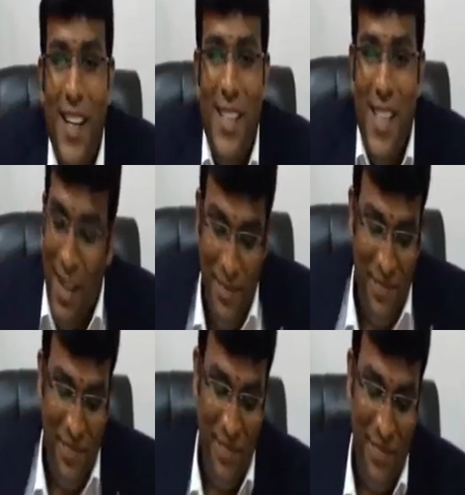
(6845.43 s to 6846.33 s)
Done.
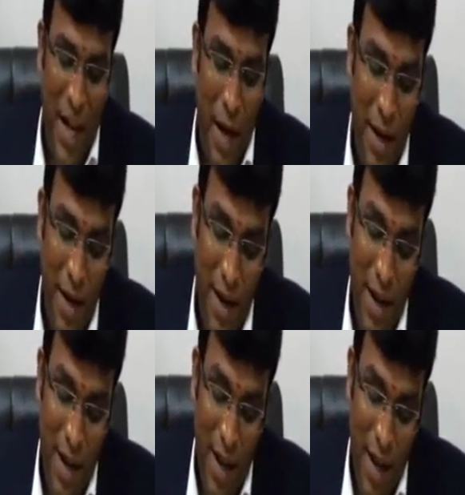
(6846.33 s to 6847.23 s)
Then
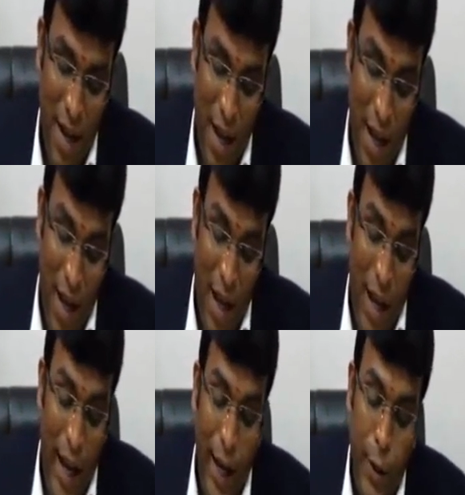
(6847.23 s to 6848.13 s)

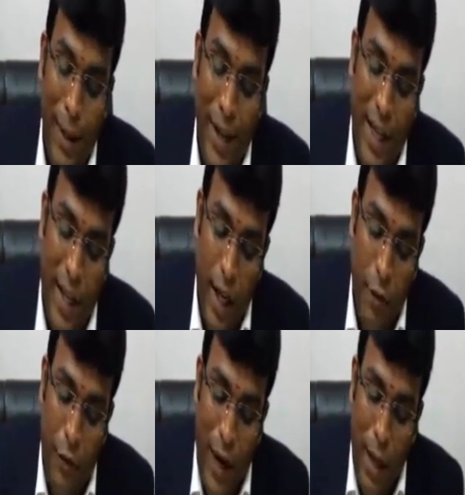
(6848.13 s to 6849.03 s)
enumerate any
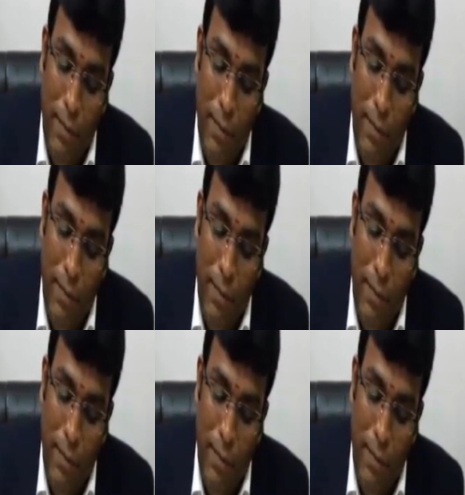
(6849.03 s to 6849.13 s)
5